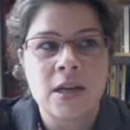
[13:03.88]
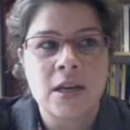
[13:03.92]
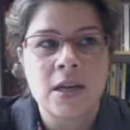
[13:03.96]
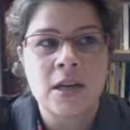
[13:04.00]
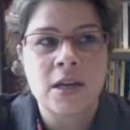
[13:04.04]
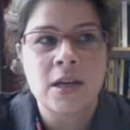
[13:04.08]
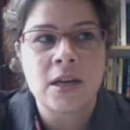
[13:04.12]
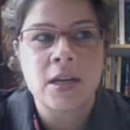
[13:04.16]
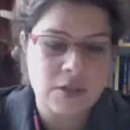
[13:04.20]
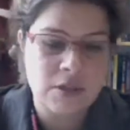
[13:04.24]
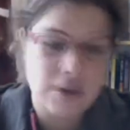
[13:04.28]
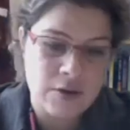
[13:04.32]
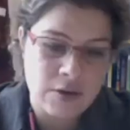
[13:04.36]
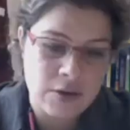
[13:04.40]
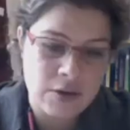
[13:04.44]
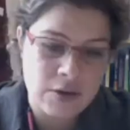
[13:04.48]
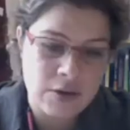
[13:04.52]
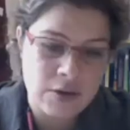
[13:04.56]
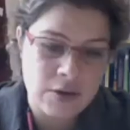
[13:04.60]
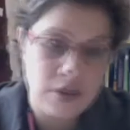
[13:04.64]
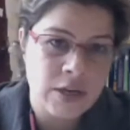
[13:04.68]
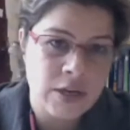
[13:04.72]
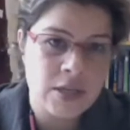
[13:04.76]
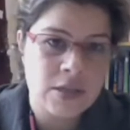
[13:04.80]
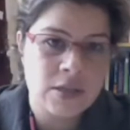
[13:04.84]
those in the
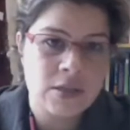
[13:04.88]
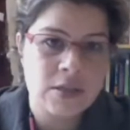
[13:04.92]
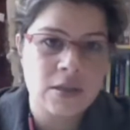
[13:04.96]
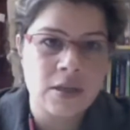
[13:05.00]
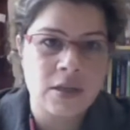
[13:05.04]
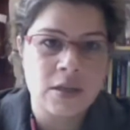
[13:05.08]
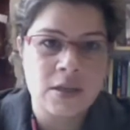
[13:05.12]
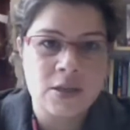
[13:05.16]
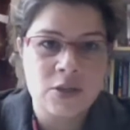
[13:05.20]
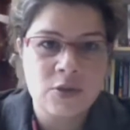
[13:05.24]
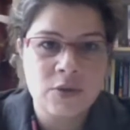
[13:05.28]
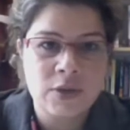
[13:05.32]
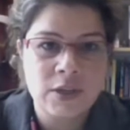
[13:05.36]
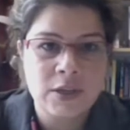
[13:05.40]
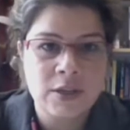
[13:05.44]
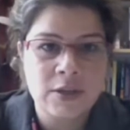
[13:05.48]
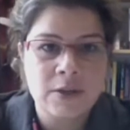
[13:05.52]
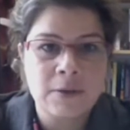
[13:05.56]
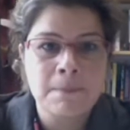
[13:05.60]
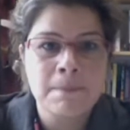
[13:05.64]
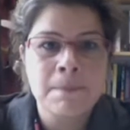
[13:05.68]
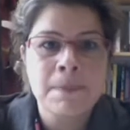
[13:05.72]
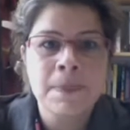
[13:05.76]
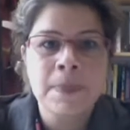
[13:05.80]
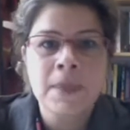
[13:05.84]
territories, in
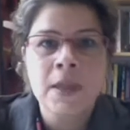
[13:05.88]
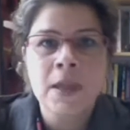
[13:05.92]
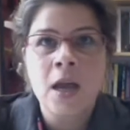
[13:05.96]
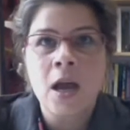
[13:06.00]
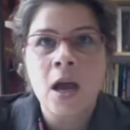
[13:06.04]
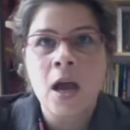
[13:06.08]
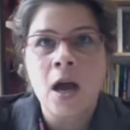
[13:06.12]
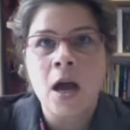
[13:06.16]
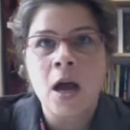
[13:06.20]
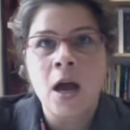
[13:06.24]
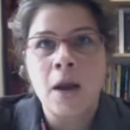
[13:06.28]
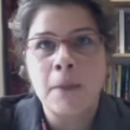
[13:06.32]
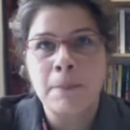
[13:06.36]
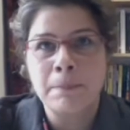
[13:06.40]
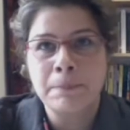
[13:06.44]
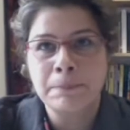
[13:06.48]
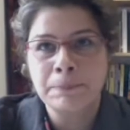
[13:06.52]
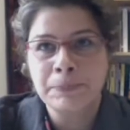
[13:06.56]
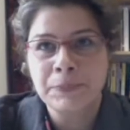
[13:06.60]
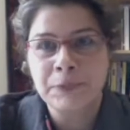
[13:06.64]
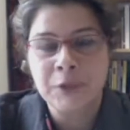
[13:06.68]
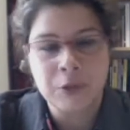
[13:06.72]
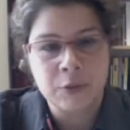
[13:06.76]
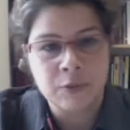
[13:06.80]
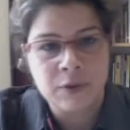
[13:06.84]
Israel,
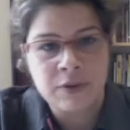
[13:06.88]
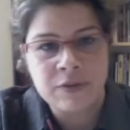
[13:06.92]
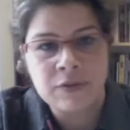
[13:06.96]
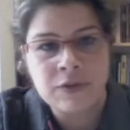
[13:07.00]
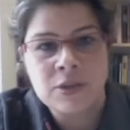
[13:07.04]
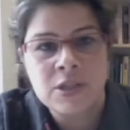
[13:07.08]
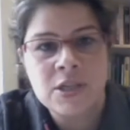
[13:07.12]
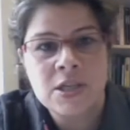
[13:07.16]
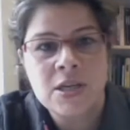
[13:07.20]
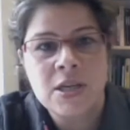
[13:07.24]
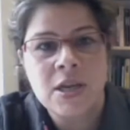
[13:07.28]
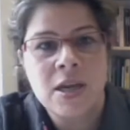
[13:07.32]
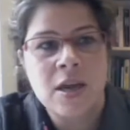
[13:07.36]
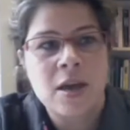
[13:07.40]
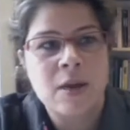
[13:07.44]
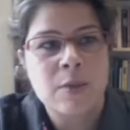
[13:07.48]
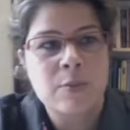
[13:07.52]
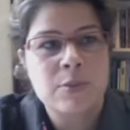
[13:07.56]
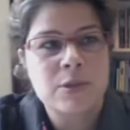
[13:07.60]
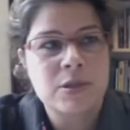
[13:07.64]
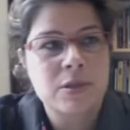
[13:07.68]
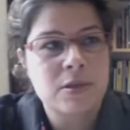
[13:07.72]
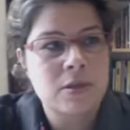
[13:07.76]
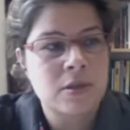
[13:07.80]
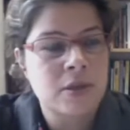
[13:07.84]
in the refugee
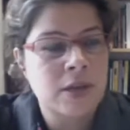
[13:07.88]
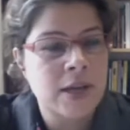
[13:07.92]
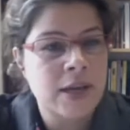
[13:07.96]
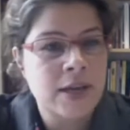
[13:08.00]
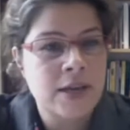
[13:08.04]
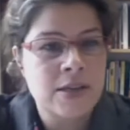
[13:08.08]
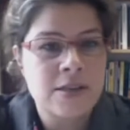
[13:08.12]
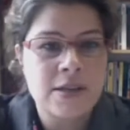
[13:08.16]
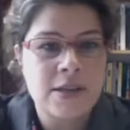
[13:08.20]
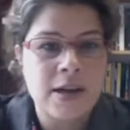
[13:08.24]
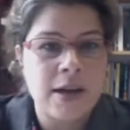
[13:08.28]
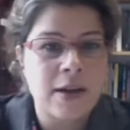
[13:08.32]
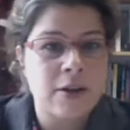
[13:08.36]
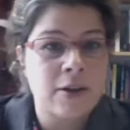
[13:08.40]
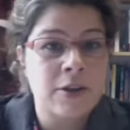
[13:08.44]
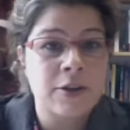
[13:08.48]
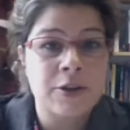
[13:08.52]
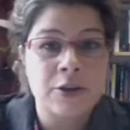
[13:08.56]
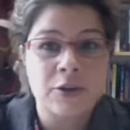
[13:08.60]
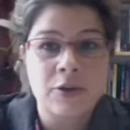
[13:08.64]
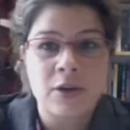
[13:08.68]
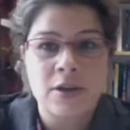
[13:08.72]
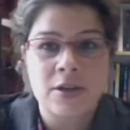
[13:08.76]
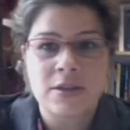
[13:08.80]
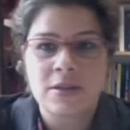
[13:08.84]
camps, in exile, and
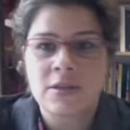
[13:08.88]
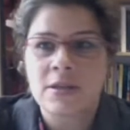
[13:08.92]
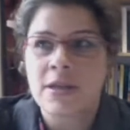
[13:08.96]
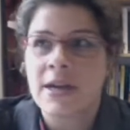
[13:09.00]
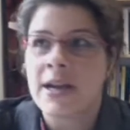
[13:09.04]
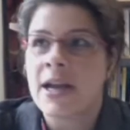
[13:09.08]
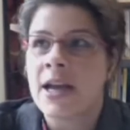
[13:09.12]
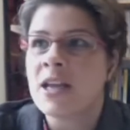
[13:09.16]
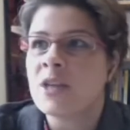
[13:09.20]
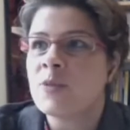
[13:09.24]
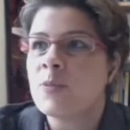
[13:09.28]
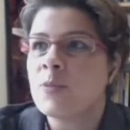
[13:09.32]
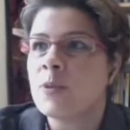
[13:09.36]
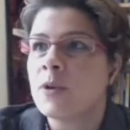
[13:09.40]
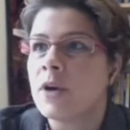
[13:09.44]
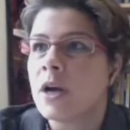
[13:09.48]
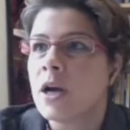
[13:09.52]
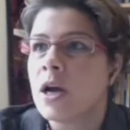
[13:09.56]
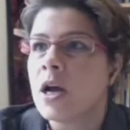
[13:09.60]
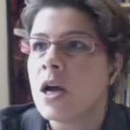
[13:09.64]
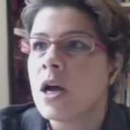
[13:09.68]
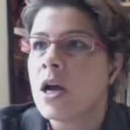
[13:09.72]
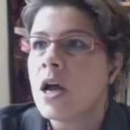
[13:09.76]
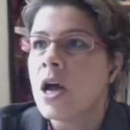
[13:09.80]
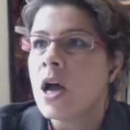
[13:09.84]
across the diaspora,
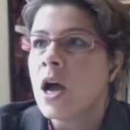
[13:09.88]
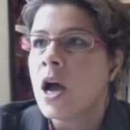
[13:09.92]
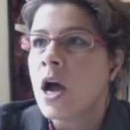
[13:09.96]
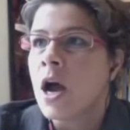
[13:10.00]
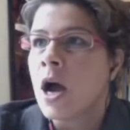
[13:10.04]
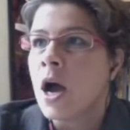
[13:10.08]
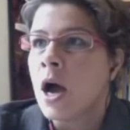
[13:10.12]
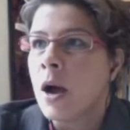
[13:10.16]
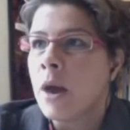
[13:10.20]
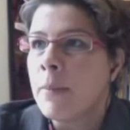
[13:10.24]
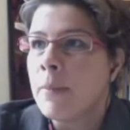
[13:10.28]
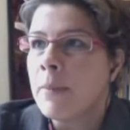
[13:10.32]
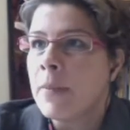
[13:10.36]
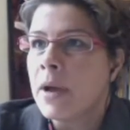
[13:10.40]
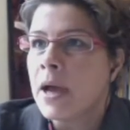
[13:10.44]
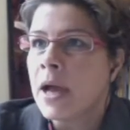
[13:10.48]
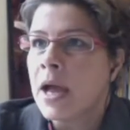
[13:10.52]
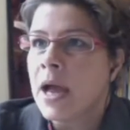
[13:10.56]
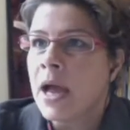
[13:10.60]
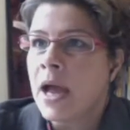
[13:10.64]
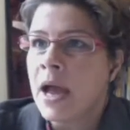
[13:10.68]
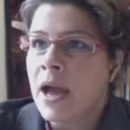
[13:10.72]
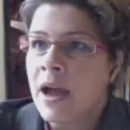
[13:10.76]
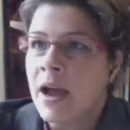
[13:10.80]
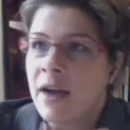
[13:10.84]

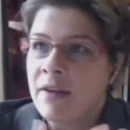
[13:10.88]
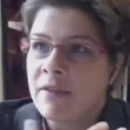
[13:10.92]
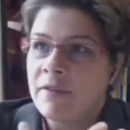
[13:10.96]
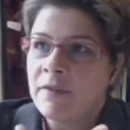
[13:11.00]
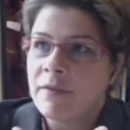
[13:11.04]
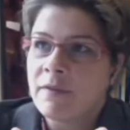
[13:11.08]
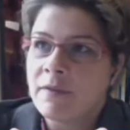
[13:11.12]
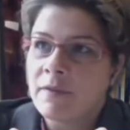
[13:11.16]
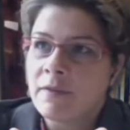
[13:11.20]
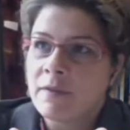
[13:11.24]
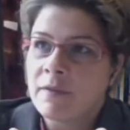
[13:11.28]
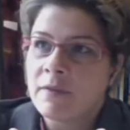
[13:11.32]
have